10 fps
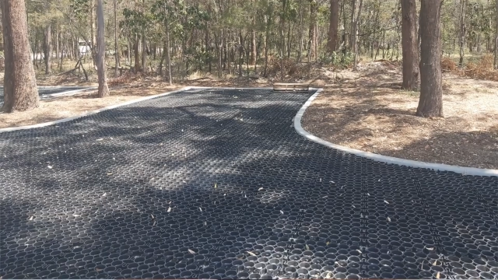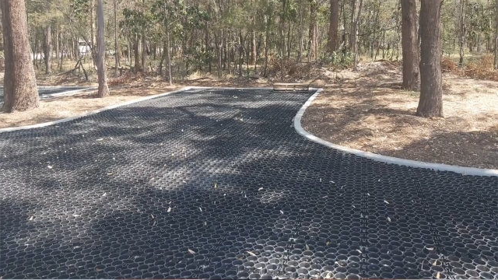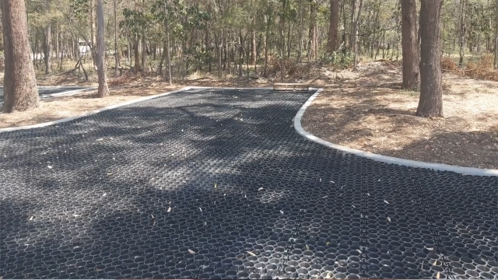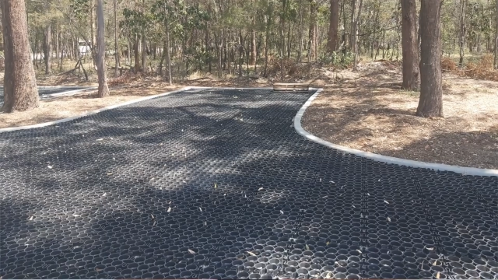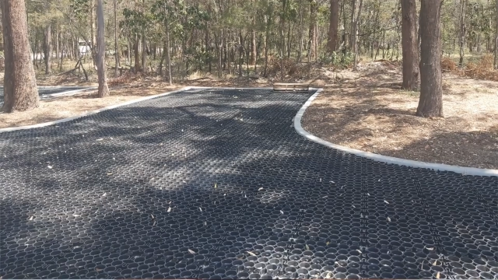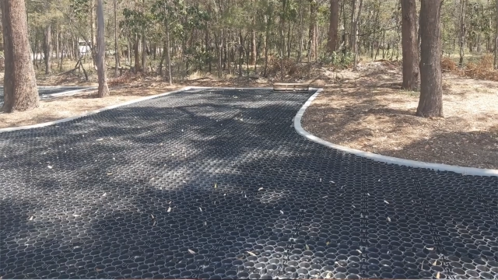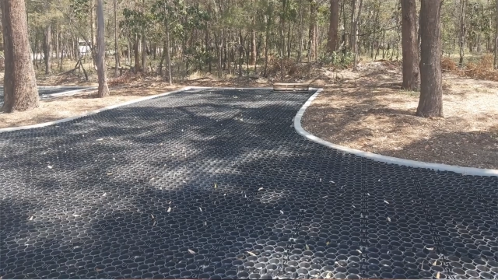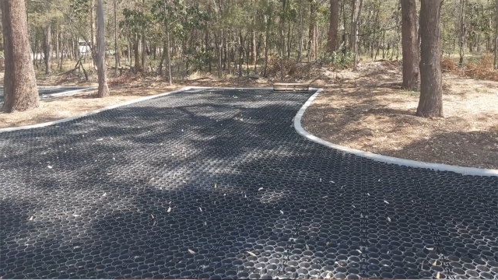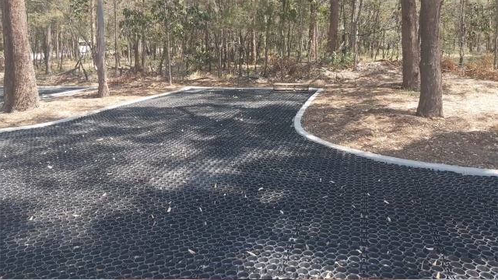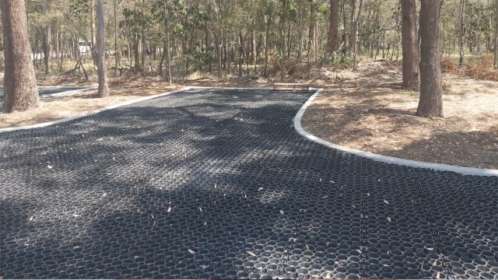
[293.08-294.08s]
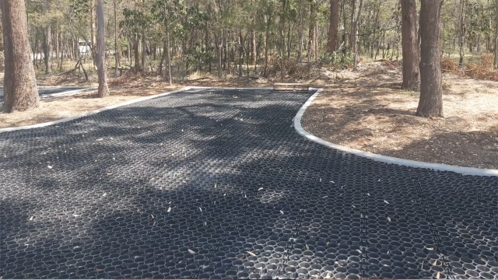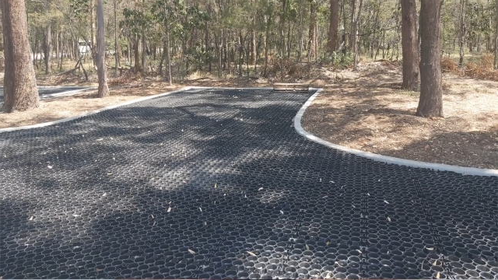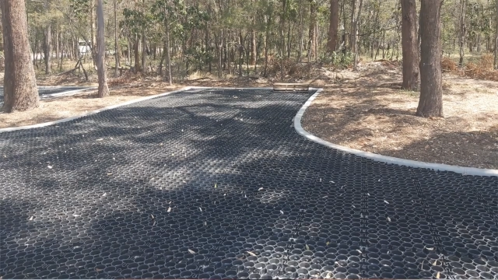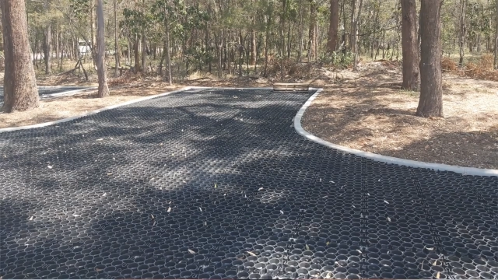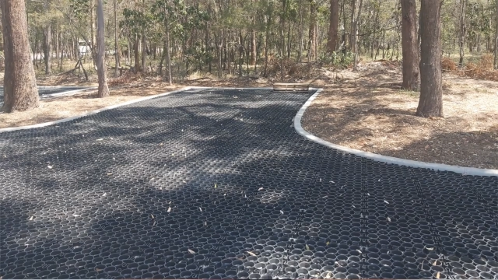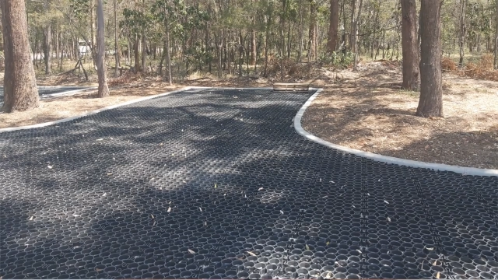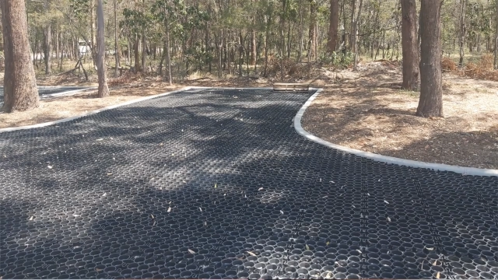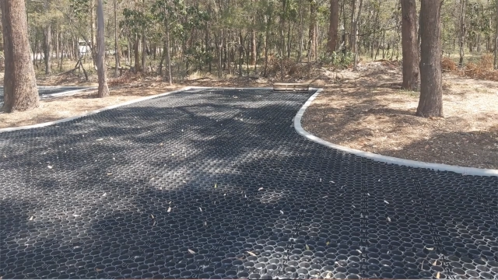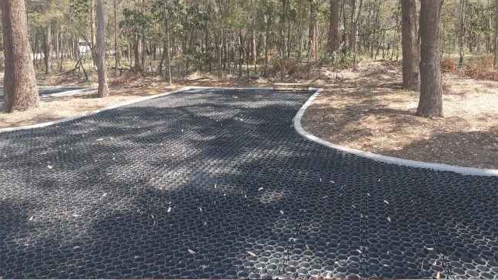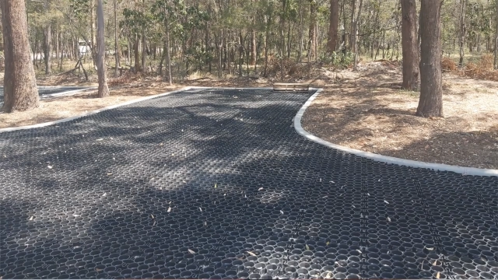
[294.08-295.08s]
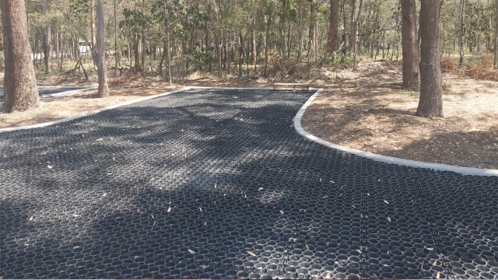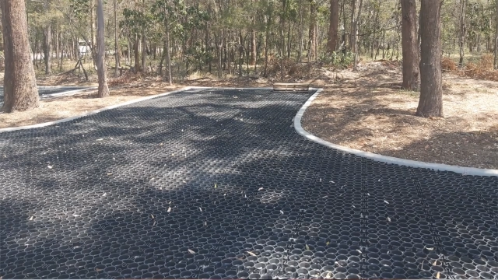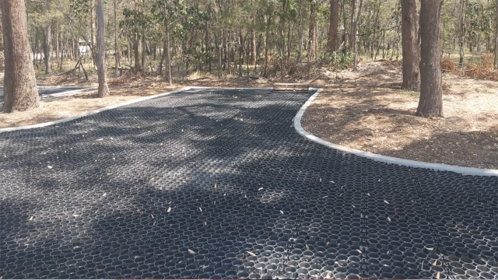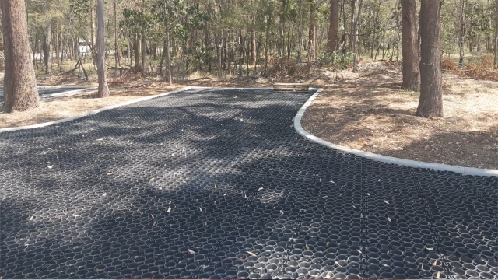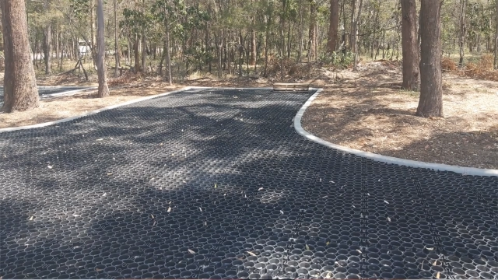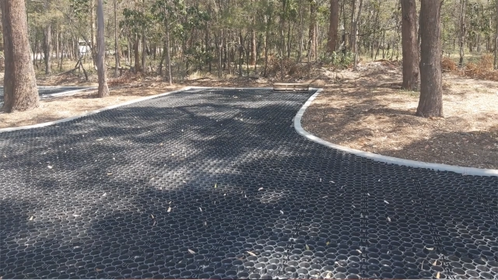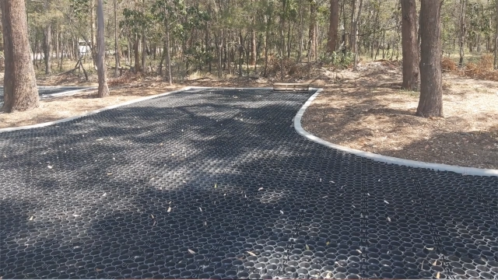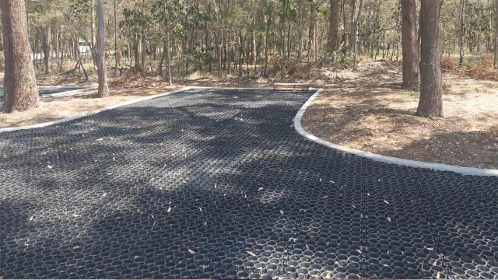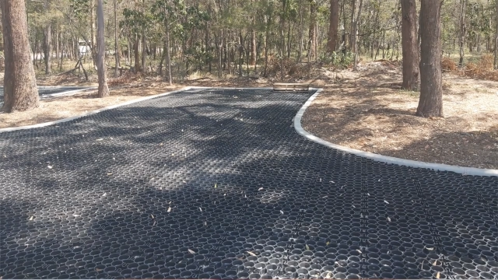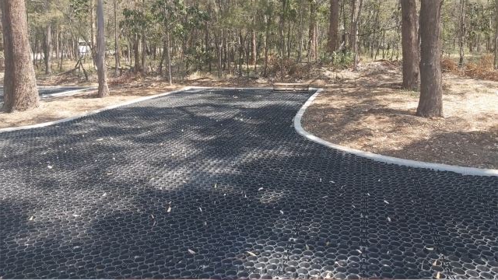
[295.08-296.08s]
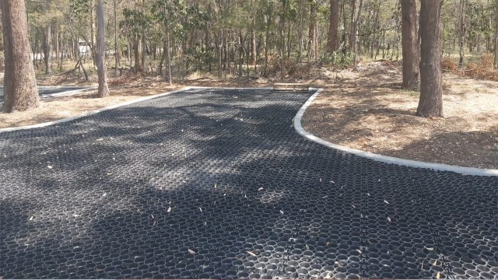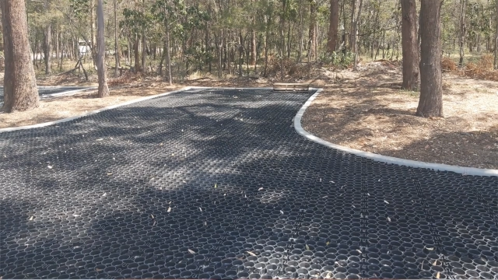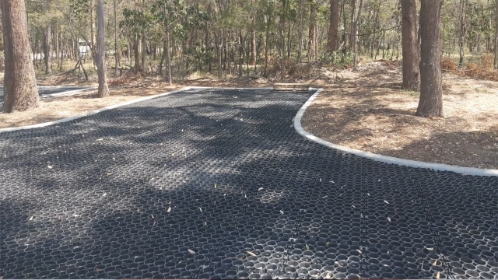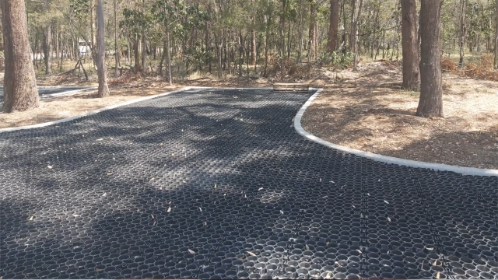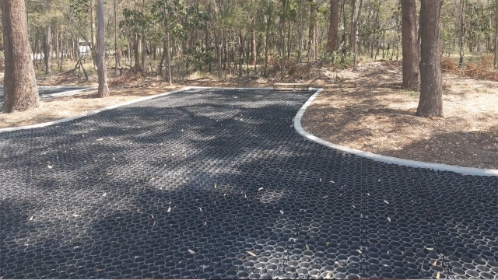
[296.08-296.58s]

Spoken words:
[unreadable: no face in view]